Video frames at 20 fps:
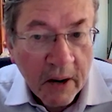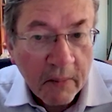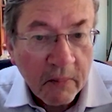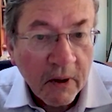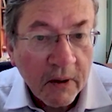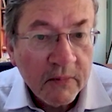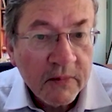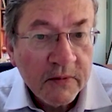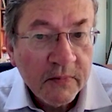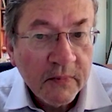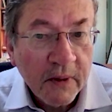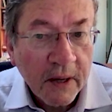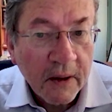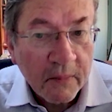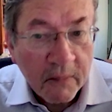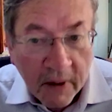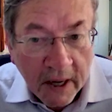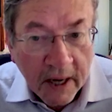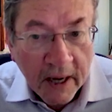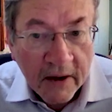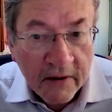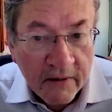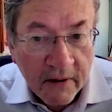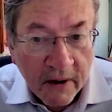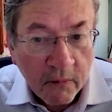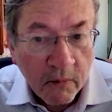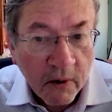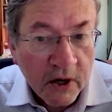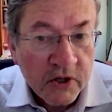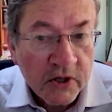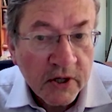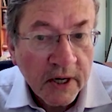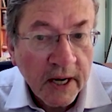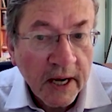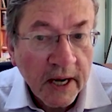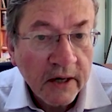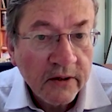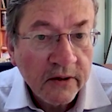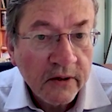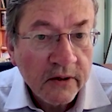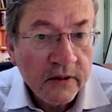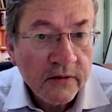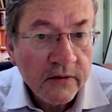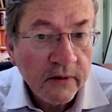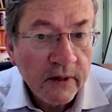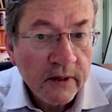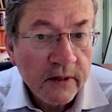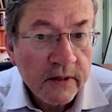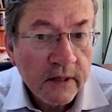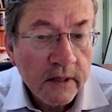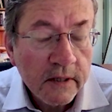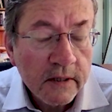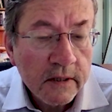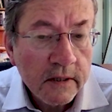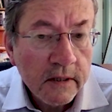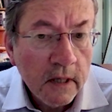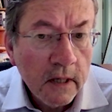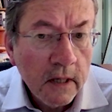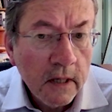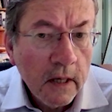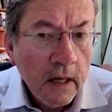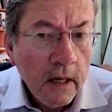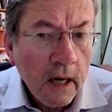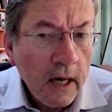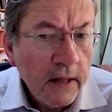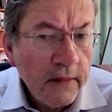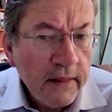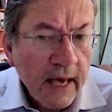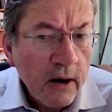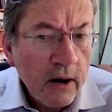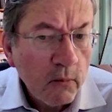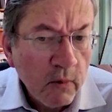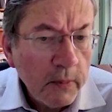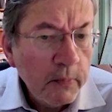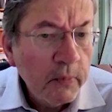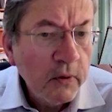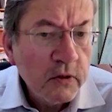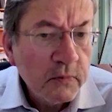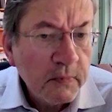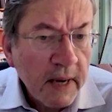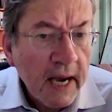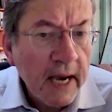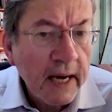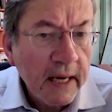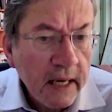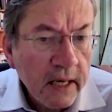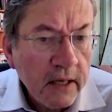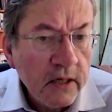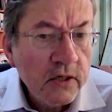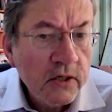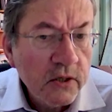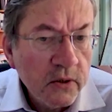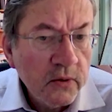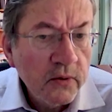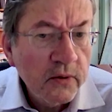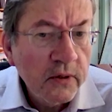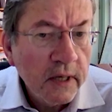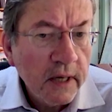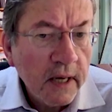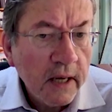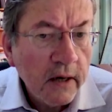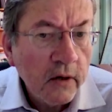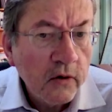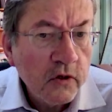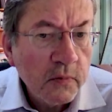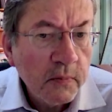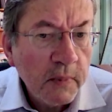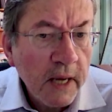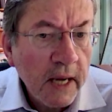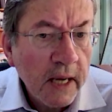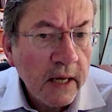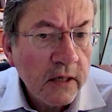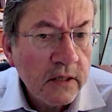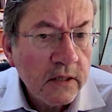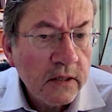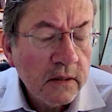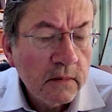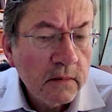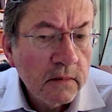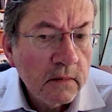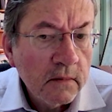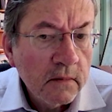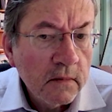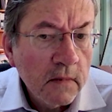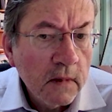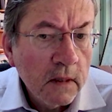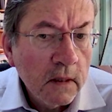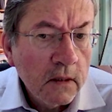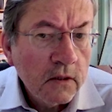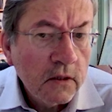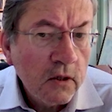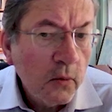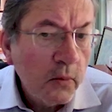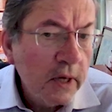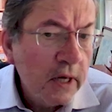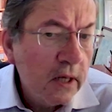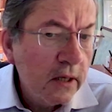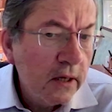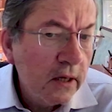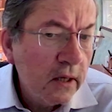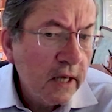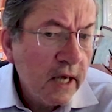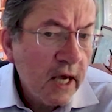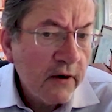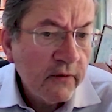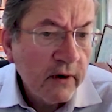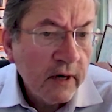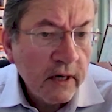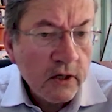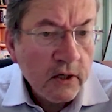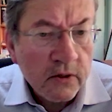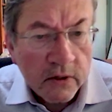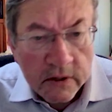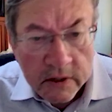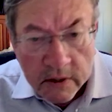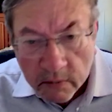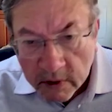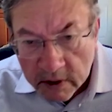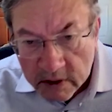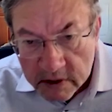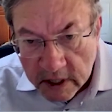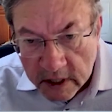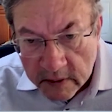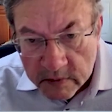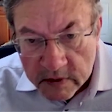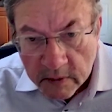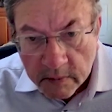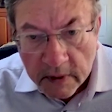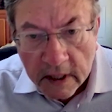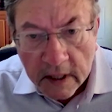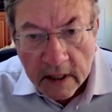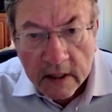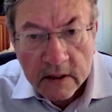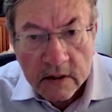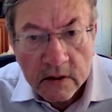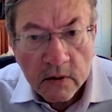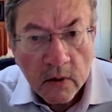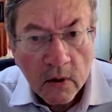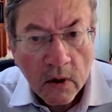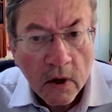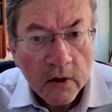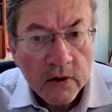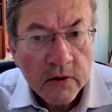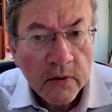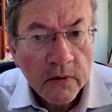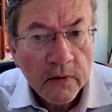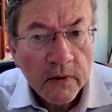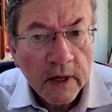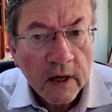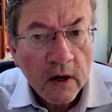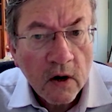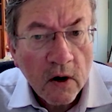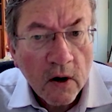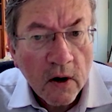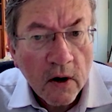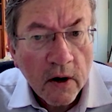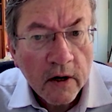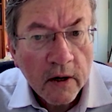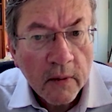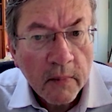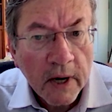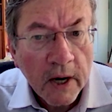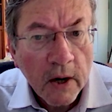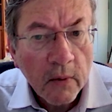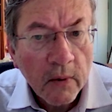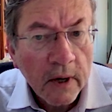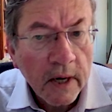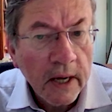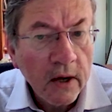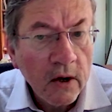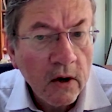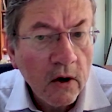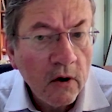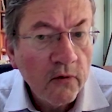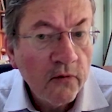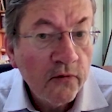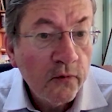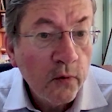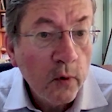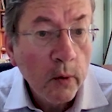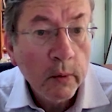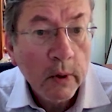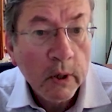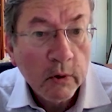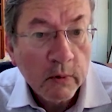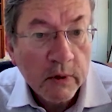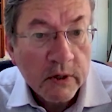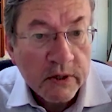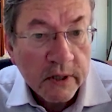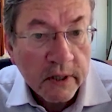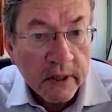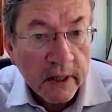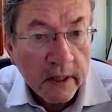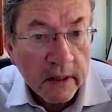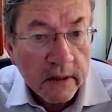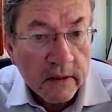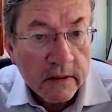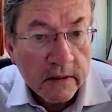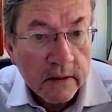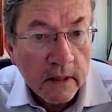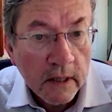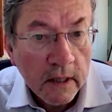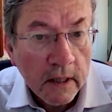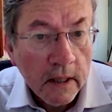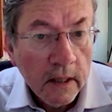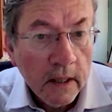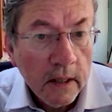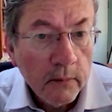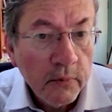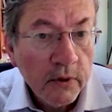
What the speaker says: problems by Russian actors, for instance, and that ripples back into the NATO space. So we clearly have an interest, it would seem to me, to also think hard about what I call forward resilience,